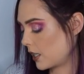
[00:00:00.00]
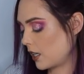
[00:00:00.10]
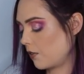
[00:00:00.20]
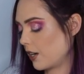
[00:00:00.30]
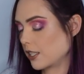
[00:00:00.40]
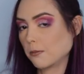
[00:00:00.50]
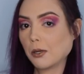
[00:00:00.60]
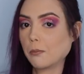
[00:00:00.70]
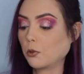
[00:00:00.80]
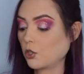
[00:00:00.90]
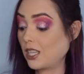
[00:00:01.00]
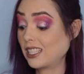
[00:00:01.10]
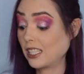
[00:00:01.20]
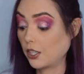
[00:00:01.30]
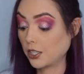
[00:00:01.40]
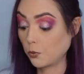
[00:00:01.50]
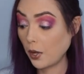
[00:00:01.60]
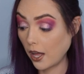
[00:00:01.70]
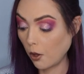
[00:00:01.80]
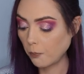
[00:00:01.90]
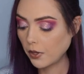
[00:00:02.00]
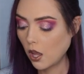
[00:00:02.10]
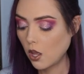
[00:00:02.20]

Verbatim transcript: and then you've got some purple shades in there as well.